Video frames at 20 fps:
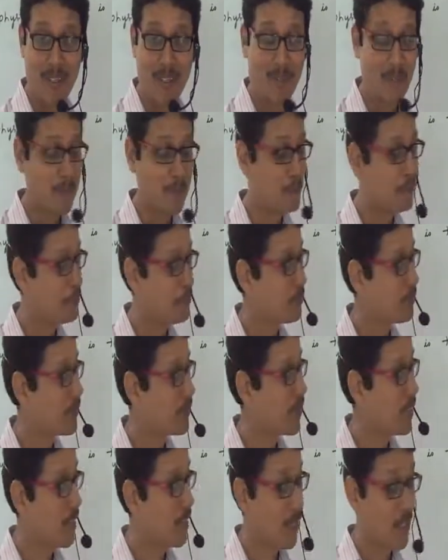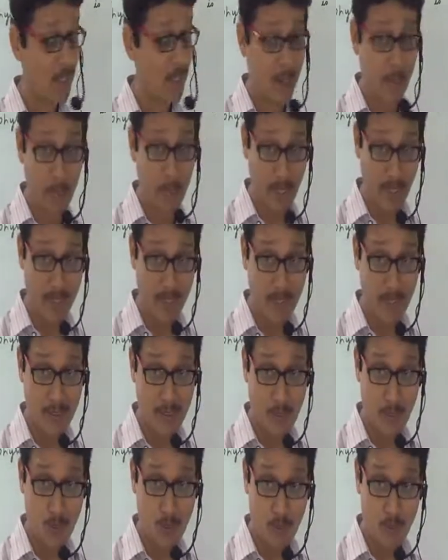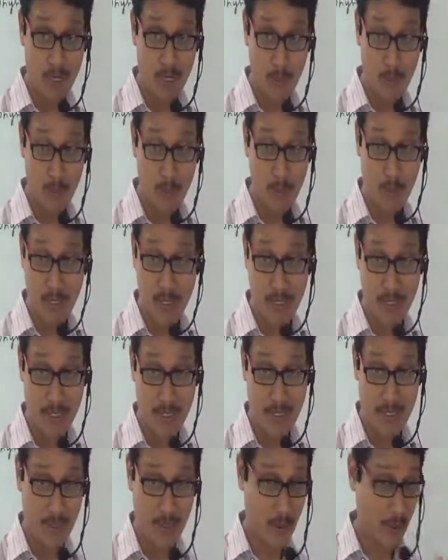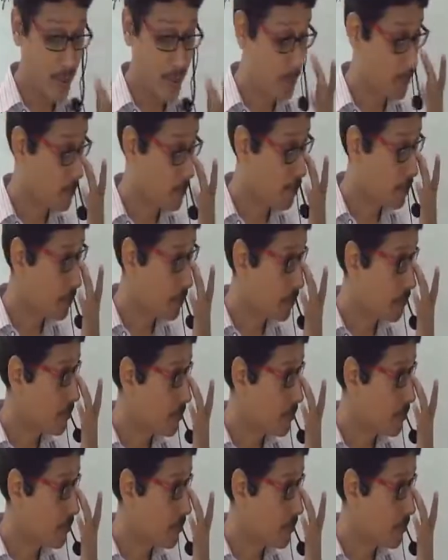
Okay, parents love we cannot measure. Okay,